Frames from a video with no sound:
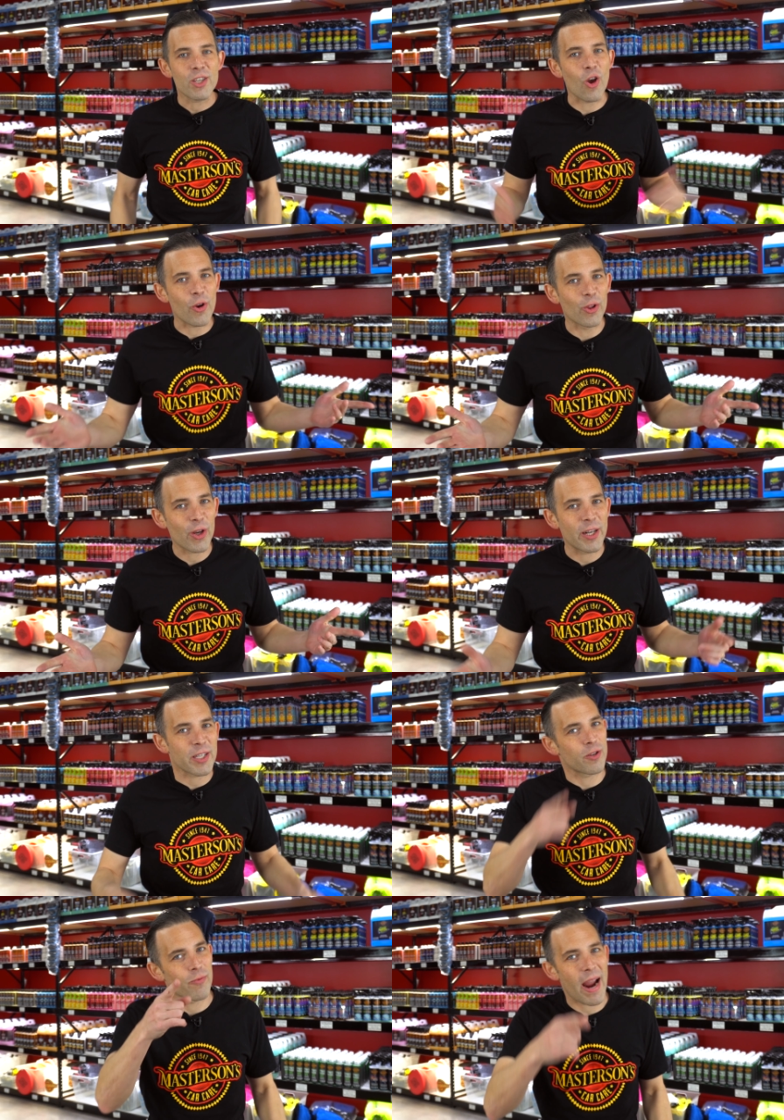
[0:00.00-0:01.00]
So you're looking to
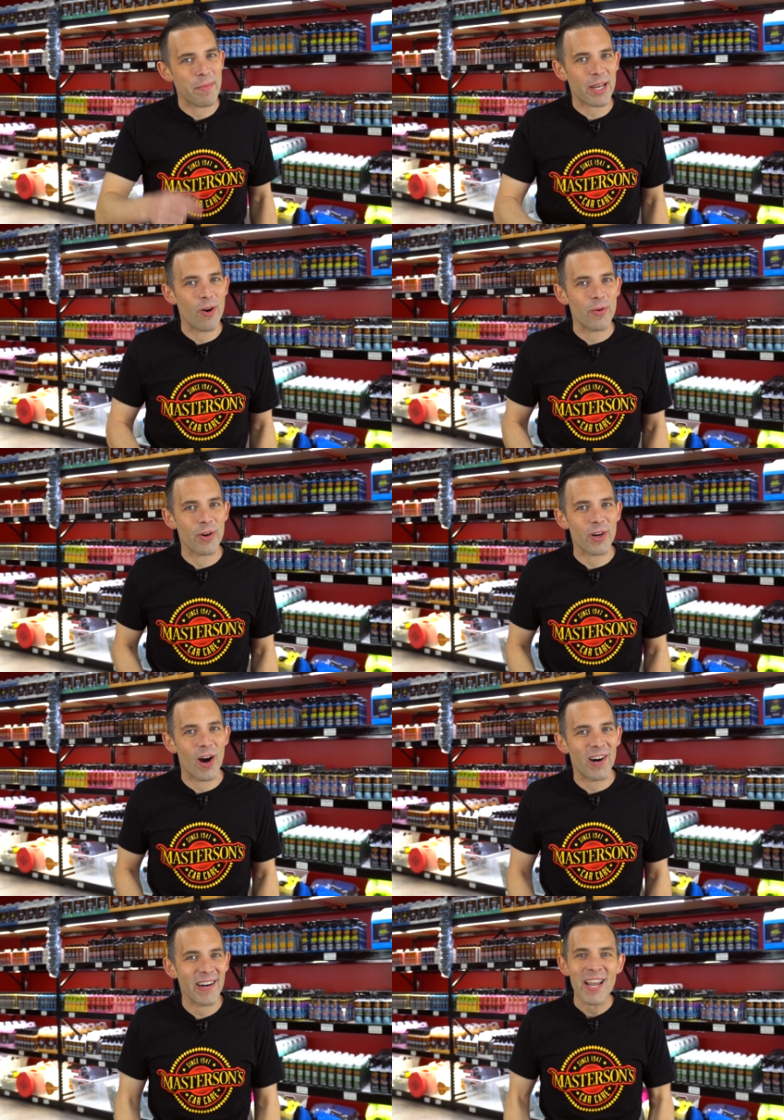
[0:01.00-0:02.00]
ceramic coat your
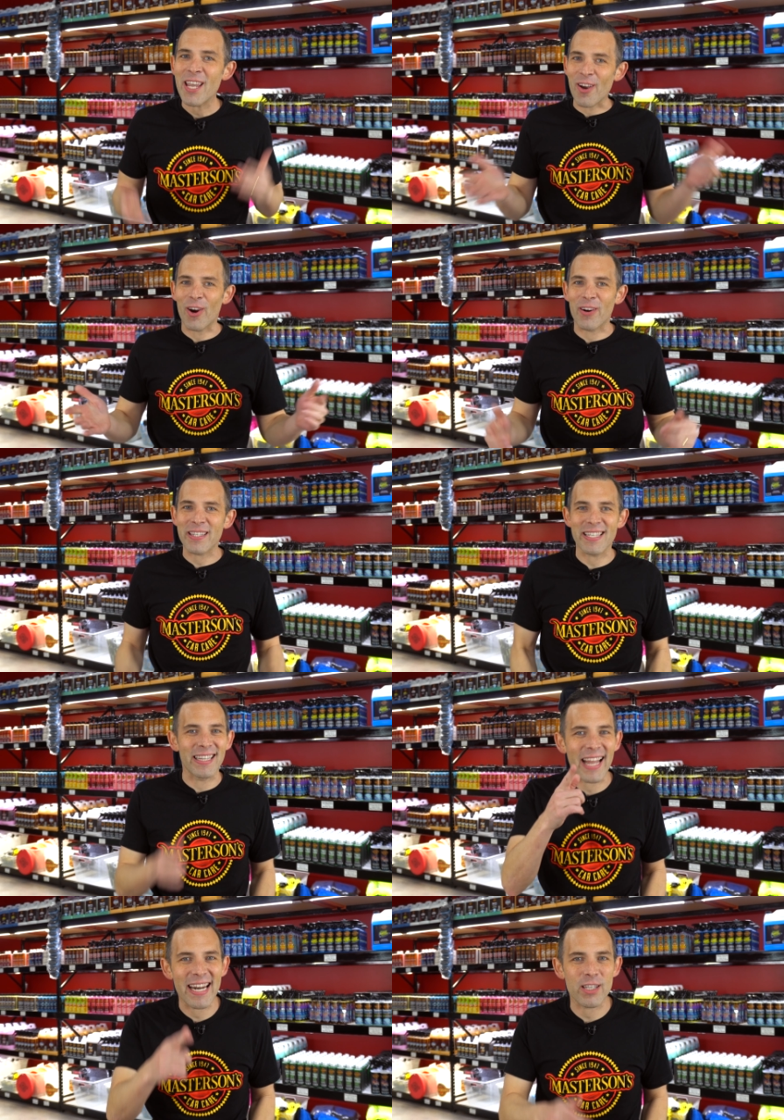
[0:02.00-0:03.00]
car? You heard it's the
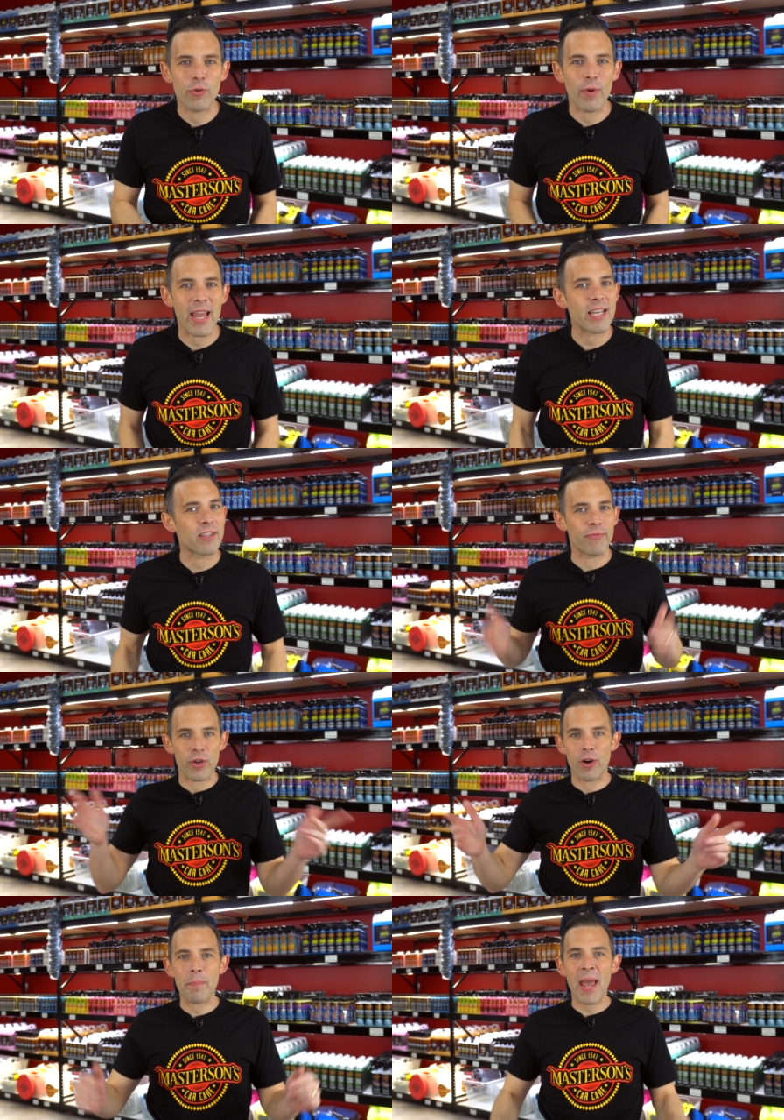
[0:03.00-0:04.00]
latest craze for
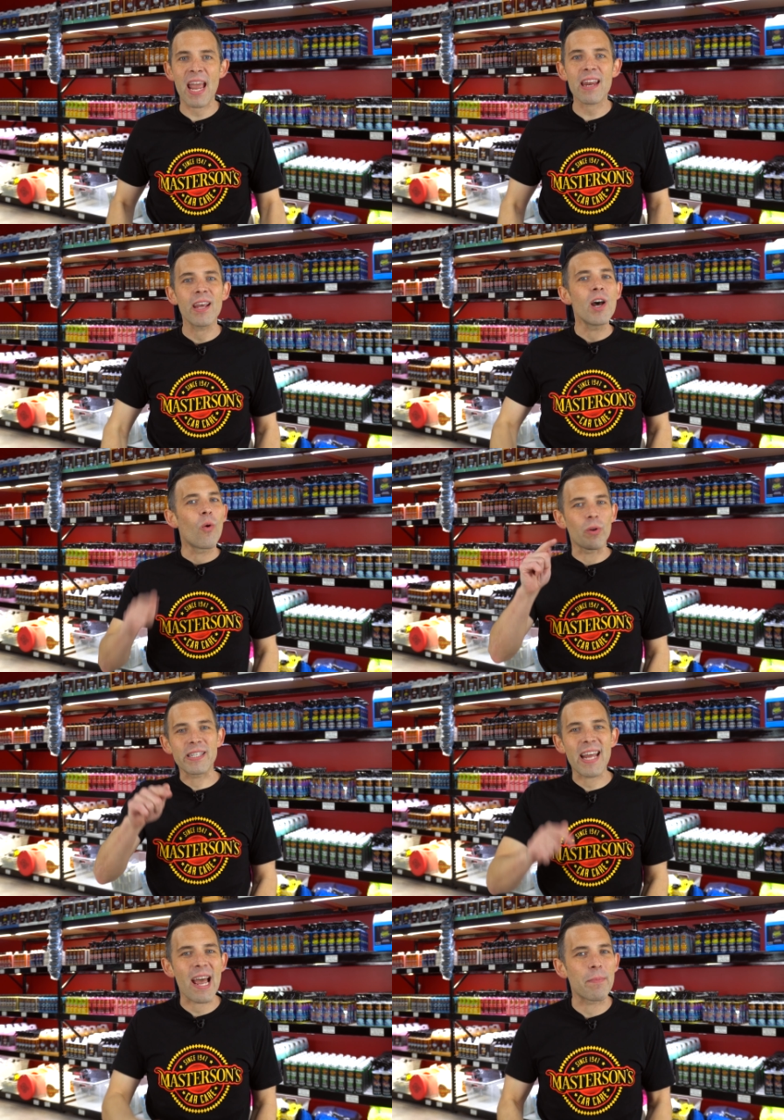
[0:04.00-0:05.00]
your paint? Well,
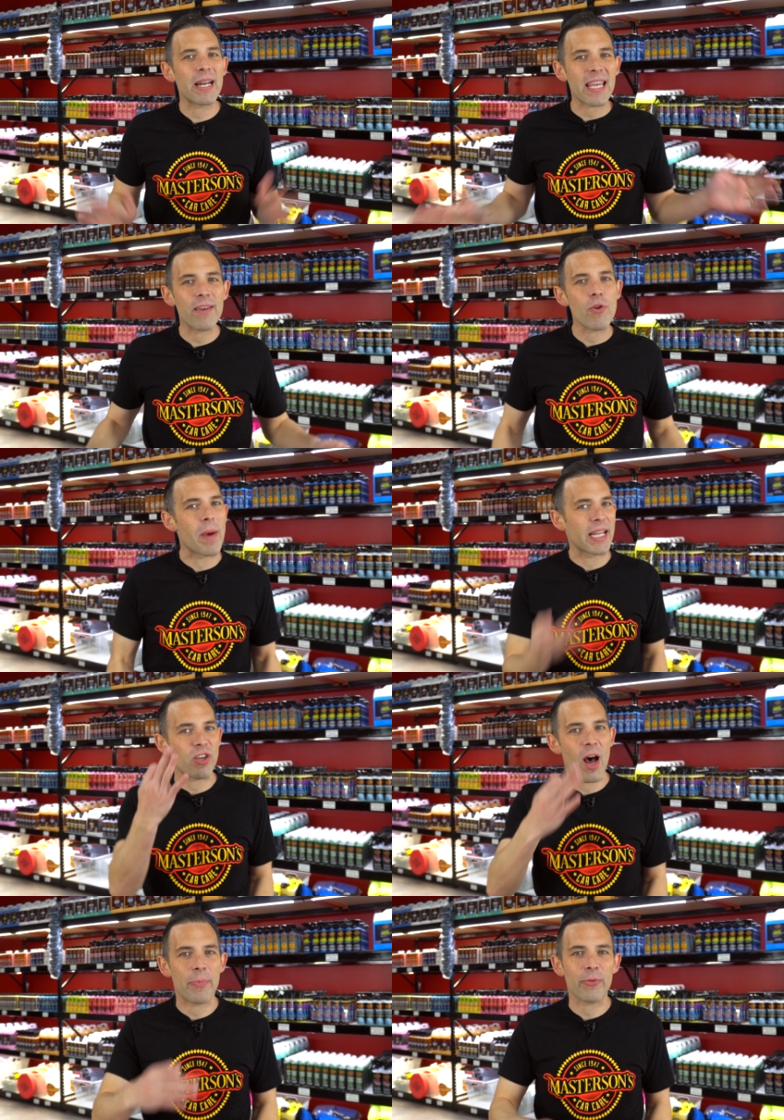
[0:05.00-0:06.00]
today I'm gonna give you my
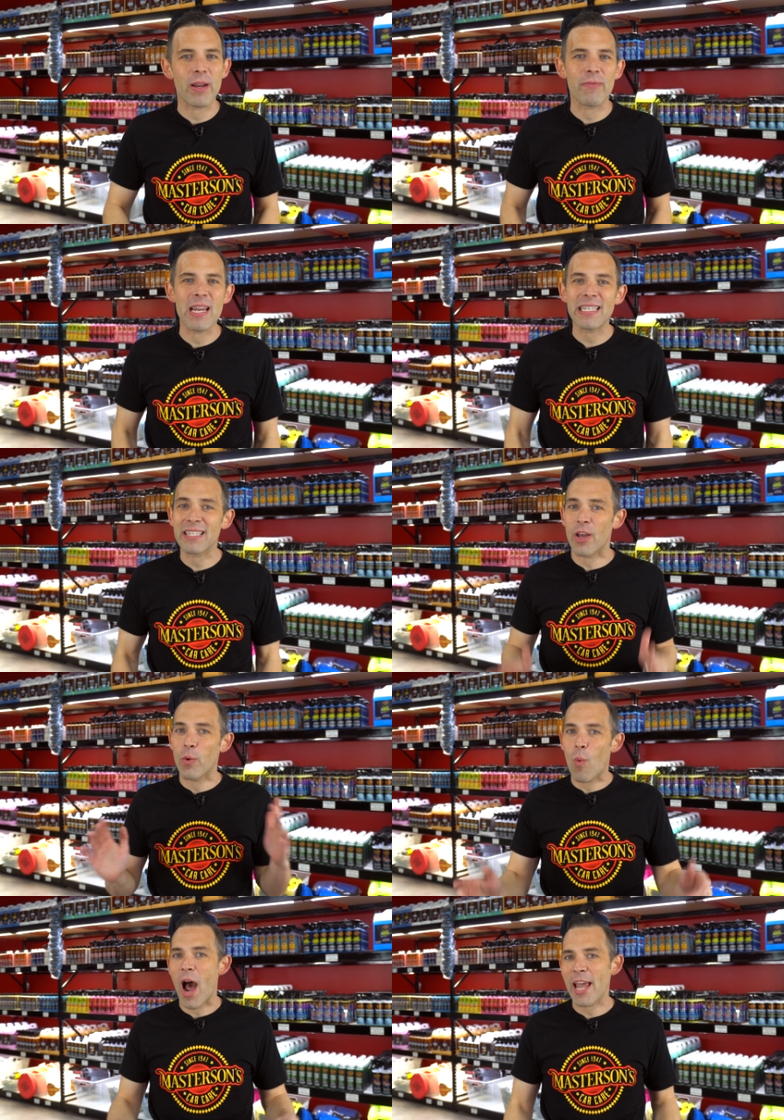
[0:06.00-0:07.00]
top three reasons
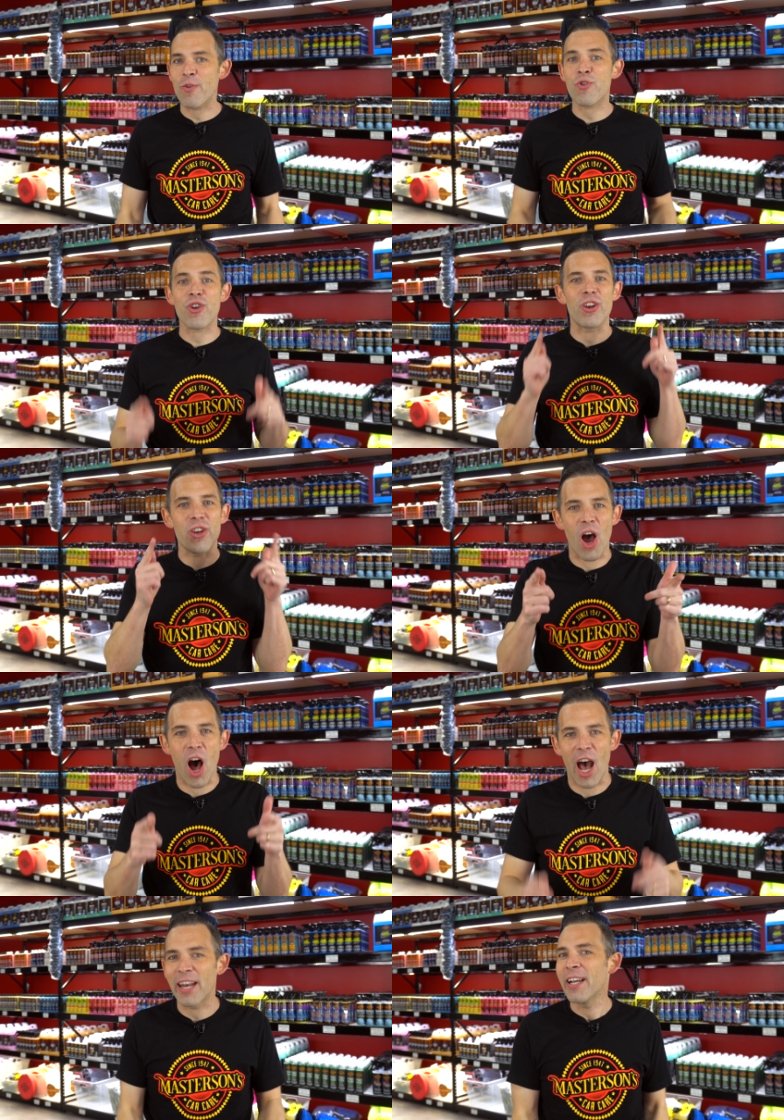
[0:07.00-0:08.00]
on why you should
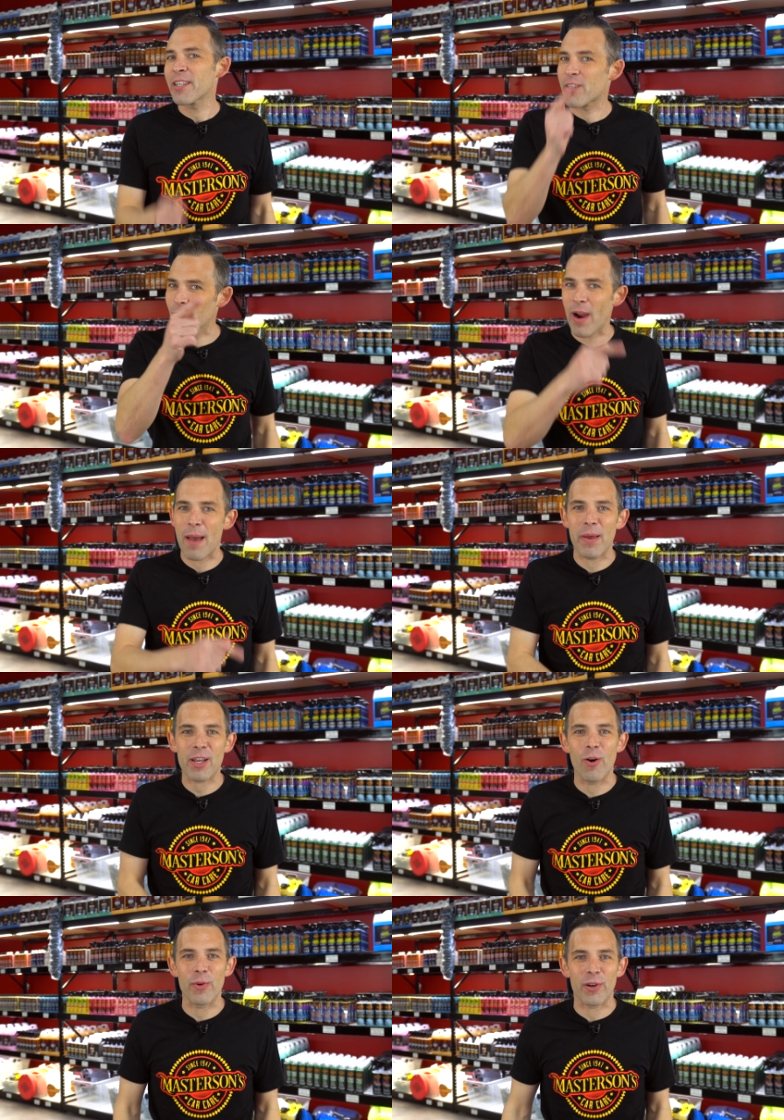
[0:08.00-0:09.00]
not ceramic
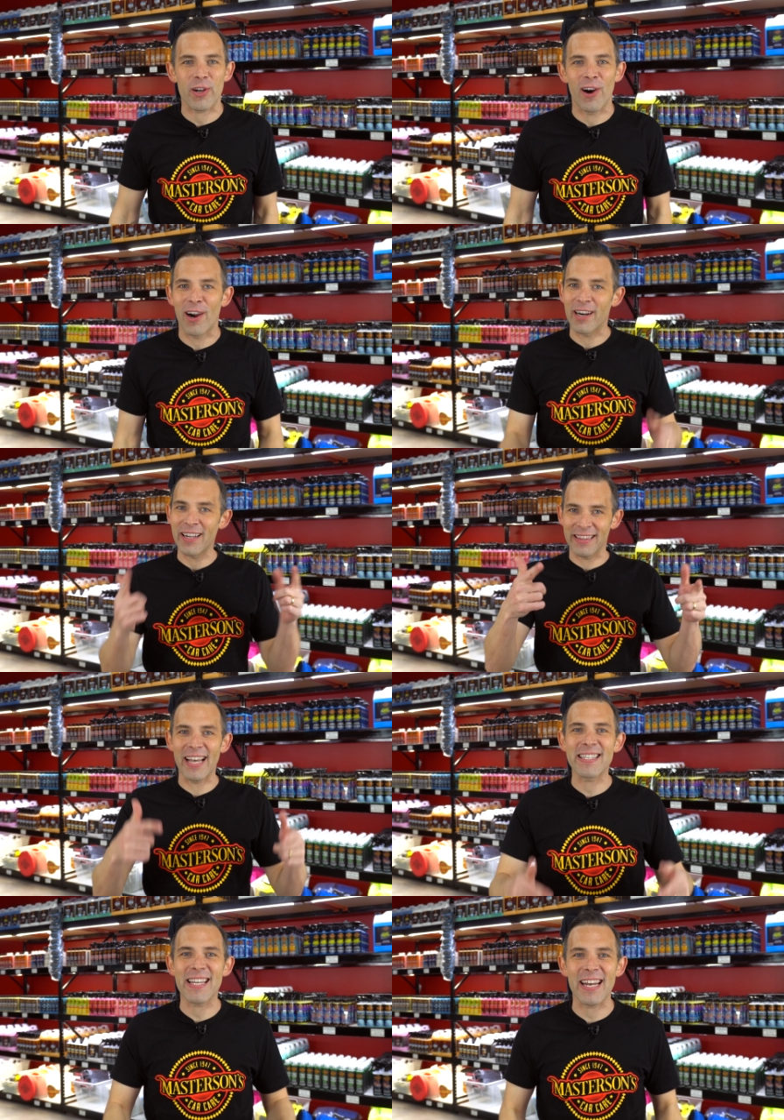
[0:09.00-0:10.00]
coat your car.
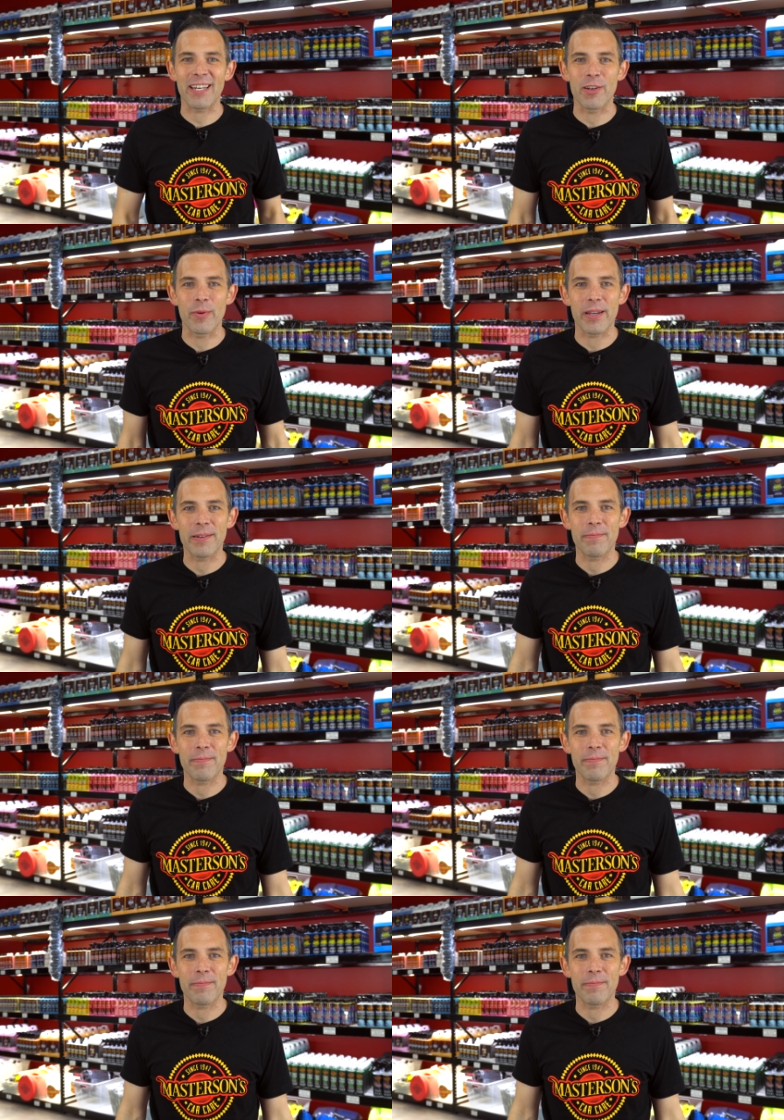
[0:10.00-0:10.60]
Let's get into it.